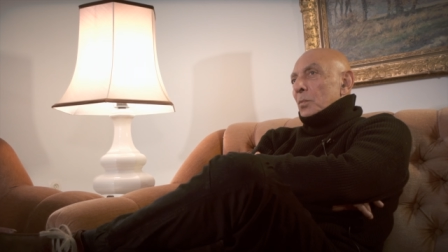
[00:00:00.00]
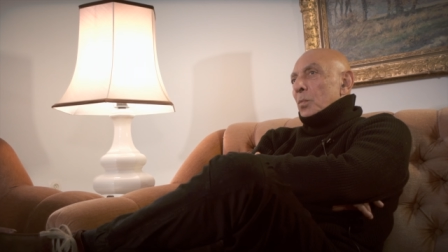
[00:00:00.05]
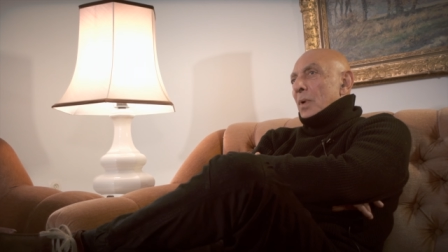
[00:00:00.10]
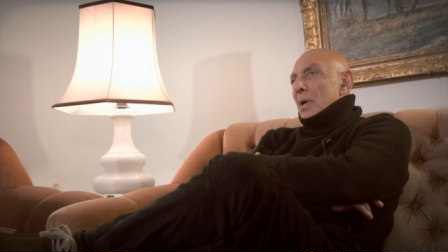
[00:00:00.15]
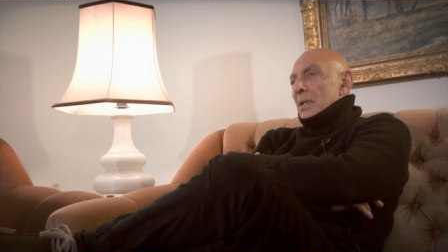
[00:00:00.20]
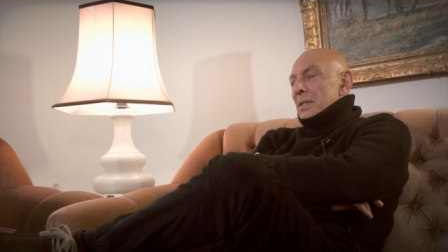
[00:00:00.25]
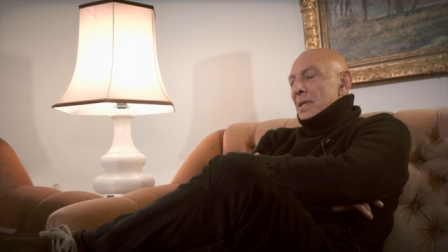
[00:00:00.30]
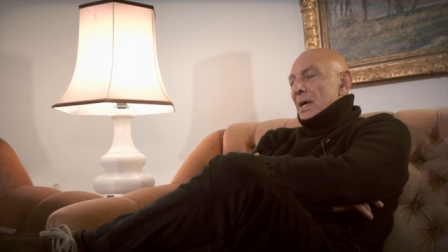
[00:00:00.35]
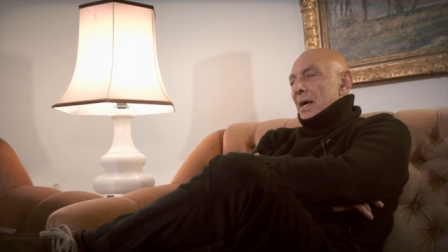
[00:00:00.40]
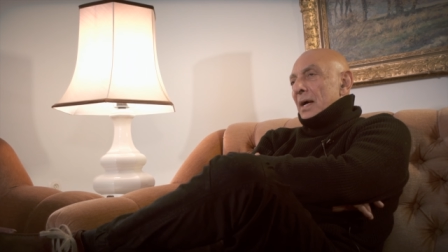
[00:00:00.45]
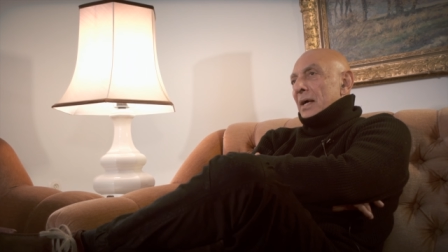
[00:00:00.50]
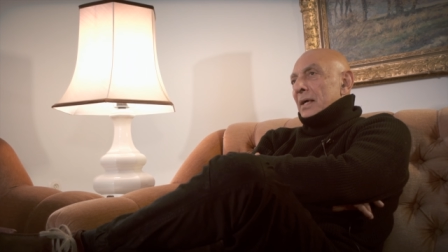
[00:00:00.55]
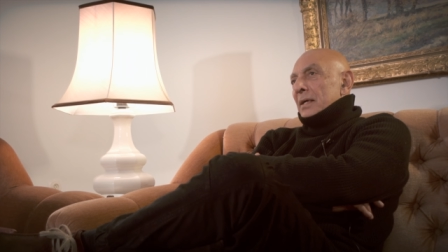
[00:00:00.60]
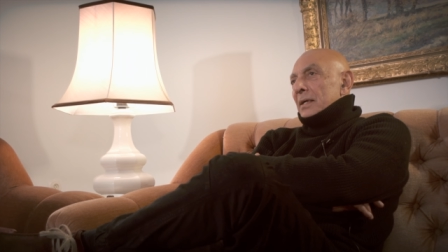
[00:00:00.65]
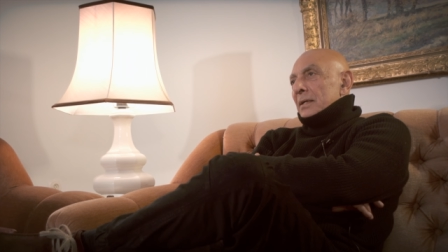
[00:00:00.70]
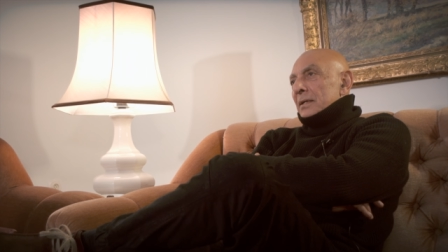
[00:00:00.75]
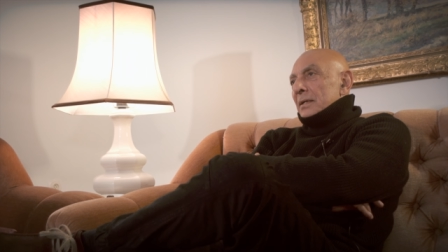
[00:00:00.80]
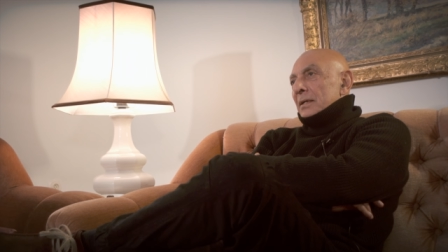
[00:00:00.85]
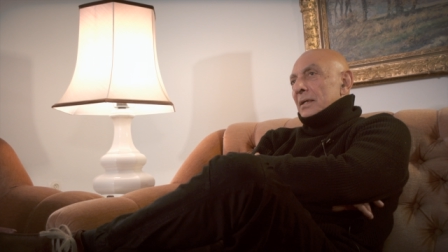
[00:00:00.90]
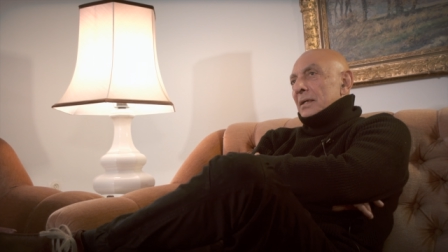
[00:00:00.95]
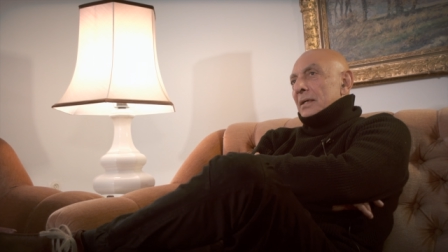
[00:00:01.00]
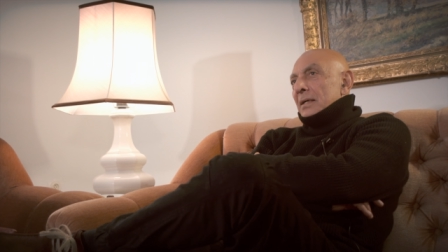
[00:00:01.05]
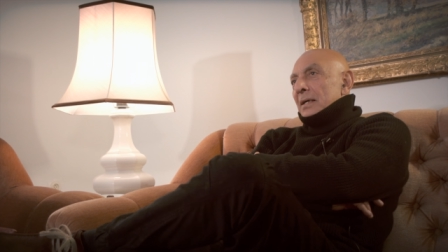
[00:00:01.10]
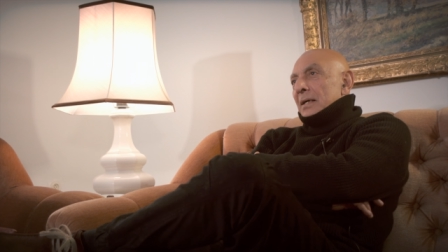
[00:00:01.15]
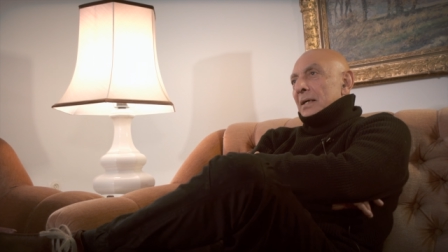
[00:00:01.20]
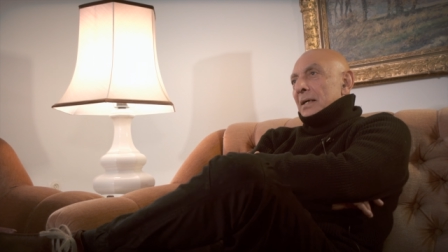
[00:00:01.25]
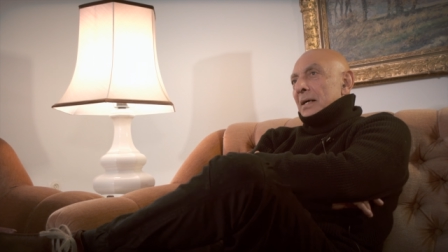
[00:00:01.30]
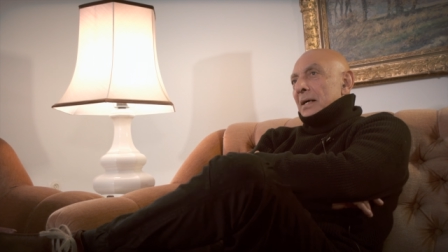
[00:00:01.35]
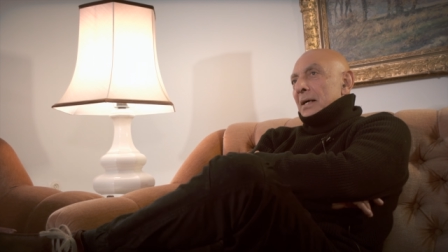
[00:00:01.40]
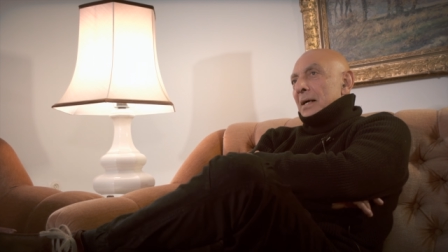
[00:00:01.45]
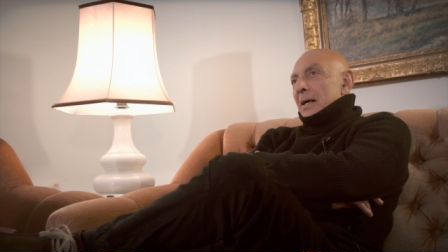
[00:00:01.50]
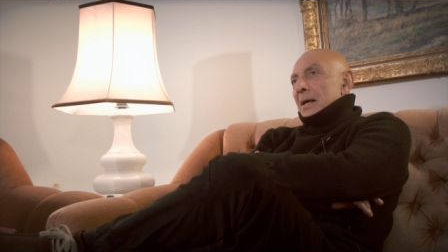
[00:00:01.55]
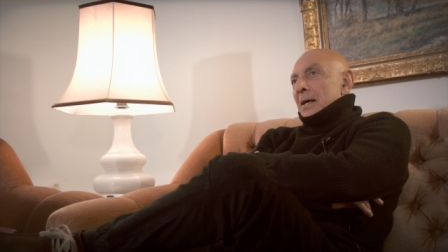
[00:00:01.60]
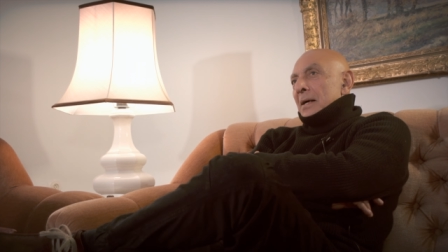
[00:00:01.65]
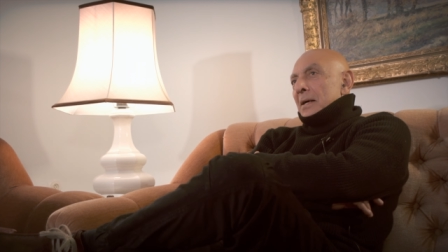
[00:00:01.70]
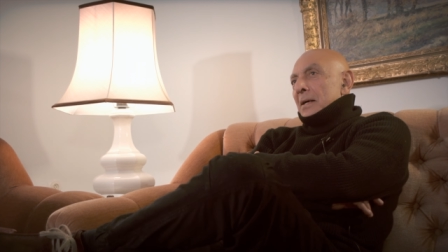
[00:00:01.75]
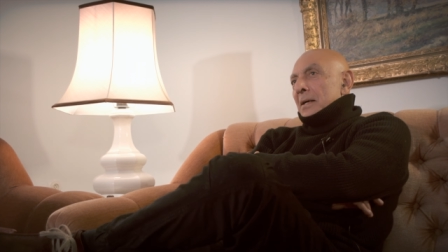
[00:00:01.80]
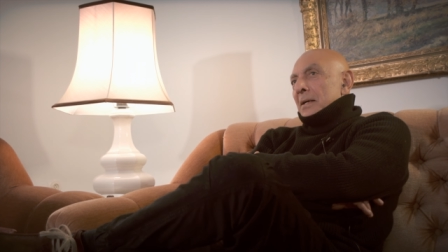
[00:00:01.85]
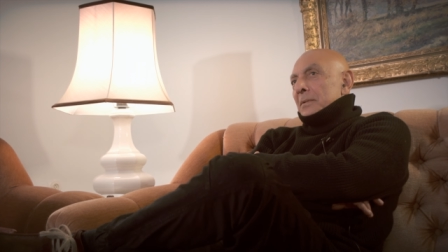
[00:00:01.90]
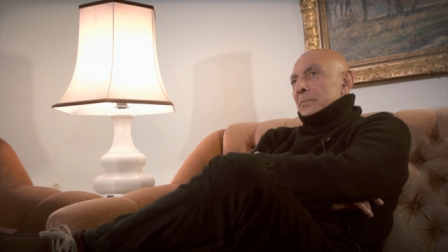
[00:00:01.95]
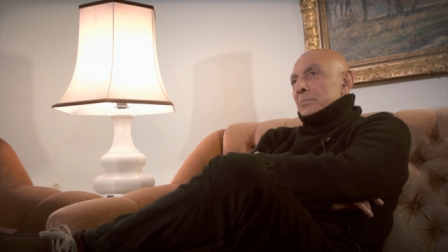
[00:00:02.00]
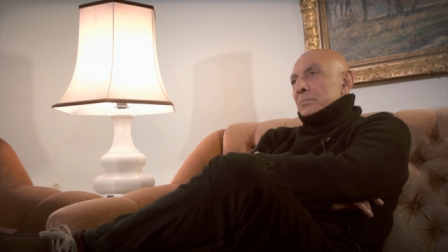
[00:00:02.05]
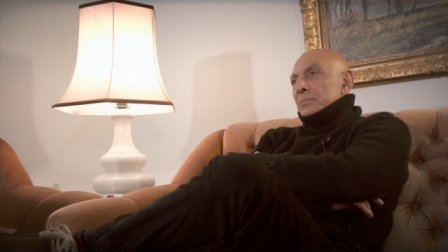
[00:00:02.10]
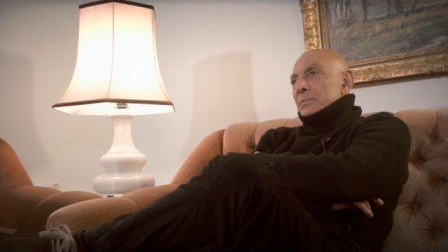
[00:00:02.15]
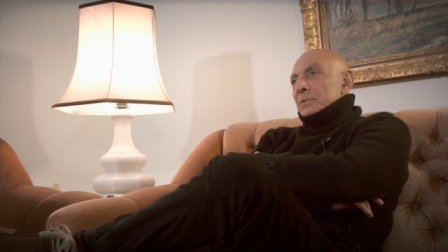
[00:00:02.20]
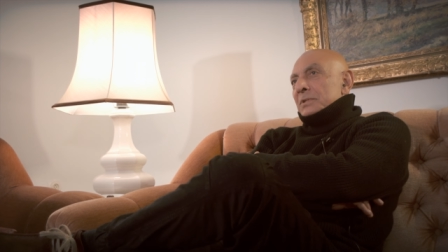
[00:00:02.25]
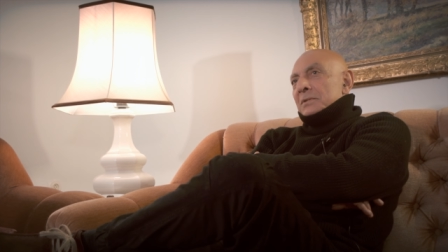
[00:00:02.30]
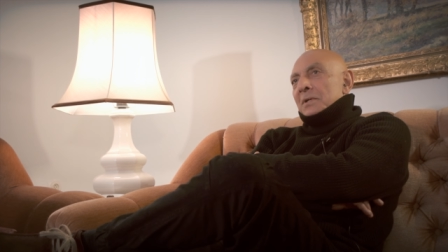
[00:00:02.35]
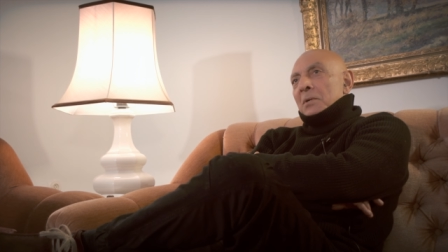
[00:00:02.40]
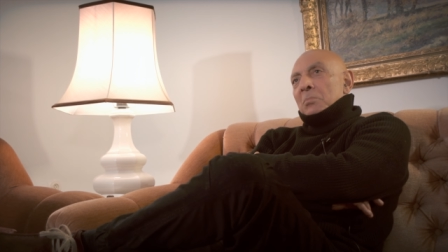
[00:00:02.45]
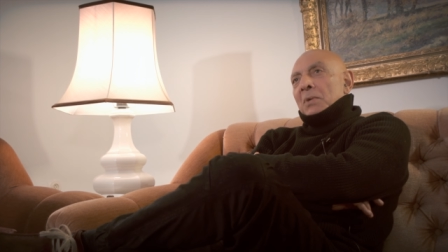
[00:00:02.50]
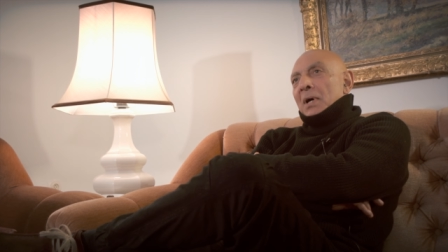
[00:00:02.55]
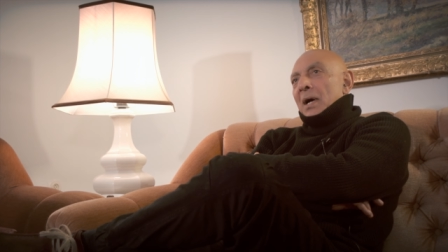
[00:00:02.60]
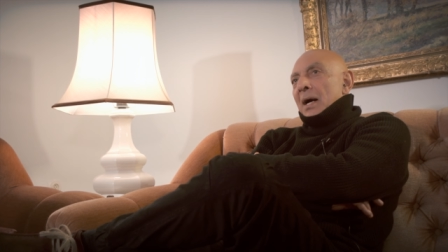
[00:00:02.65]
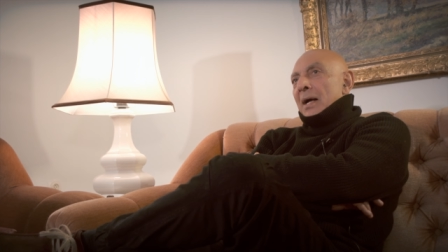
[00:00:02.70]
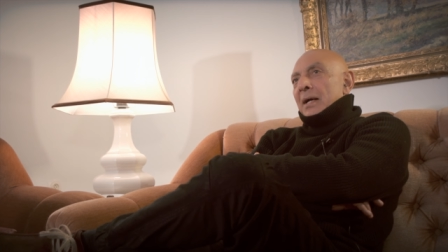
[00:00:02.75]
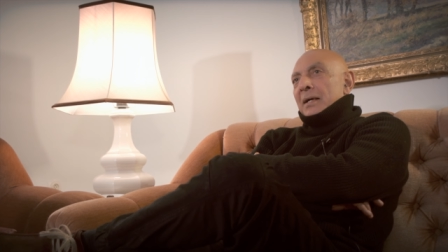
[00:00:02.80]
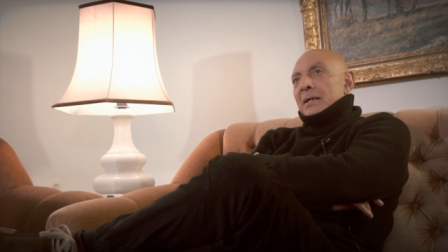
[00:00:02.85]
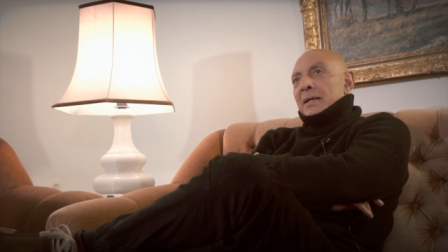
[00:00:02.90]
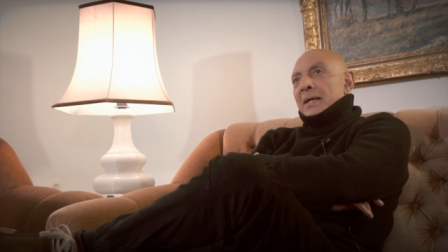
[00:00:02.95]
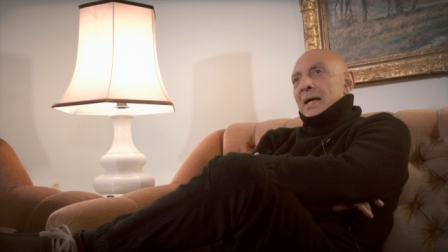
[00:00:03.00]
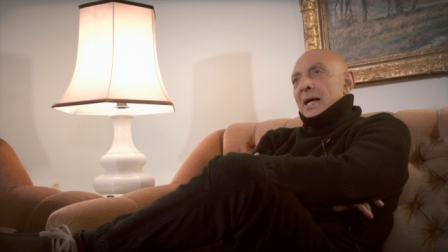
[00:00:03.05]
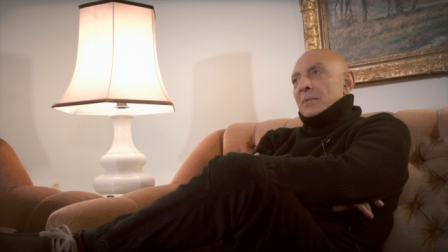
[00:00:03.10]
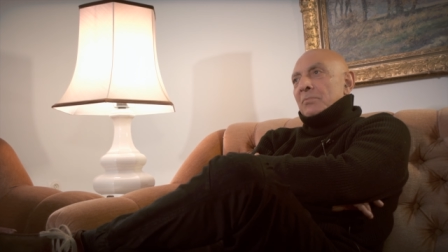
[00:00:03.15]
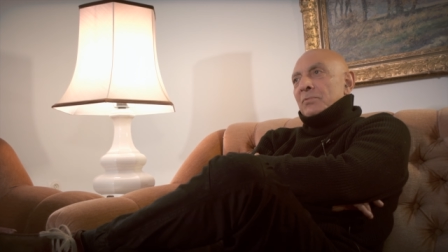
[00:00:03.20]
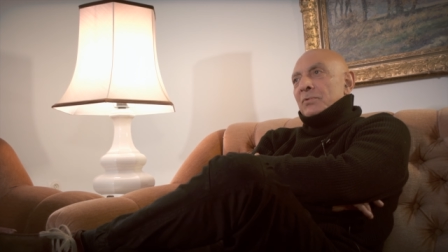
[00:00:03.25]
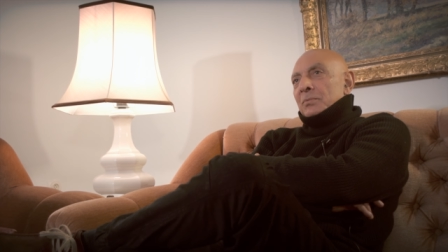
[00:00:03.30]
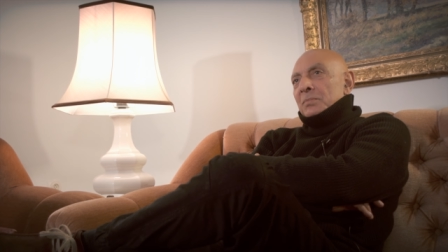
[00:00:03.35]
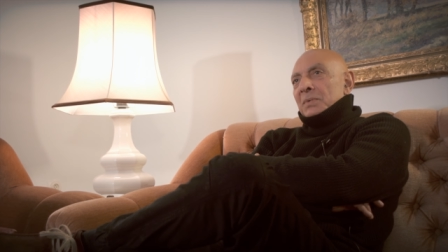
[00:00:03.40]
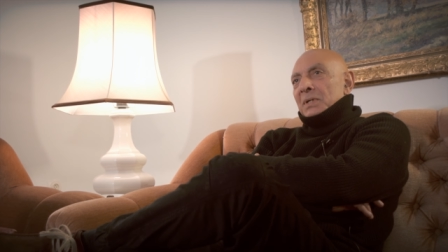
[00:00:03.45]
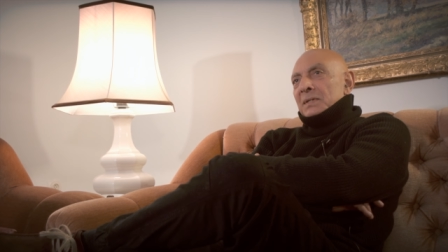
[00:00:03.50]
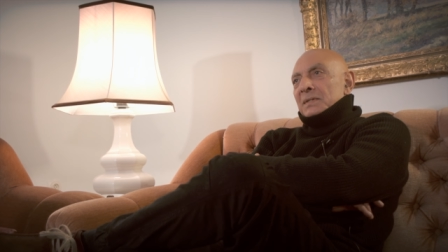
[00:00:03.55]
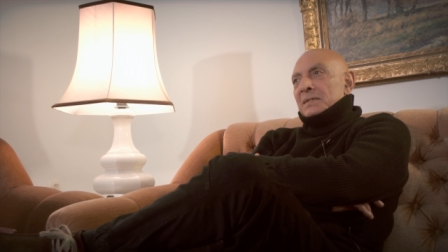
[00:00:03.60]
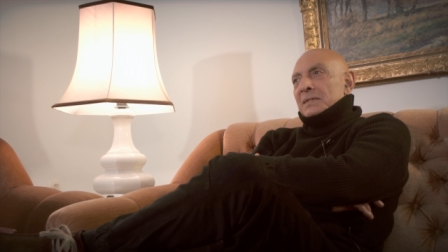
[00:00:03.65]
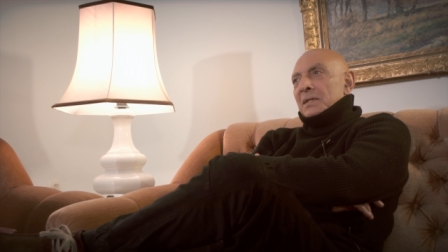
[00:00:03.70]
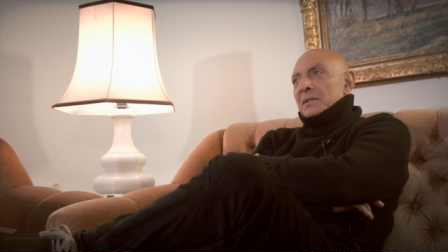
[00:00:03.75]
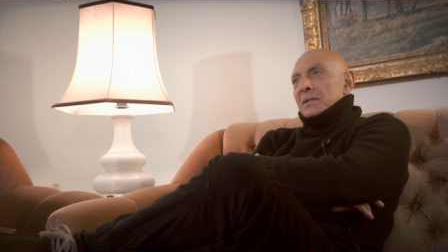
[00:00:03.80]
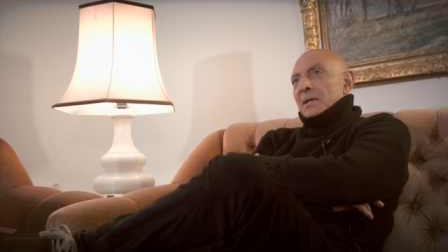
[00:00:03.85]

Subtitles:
one day, some guy came to me and said,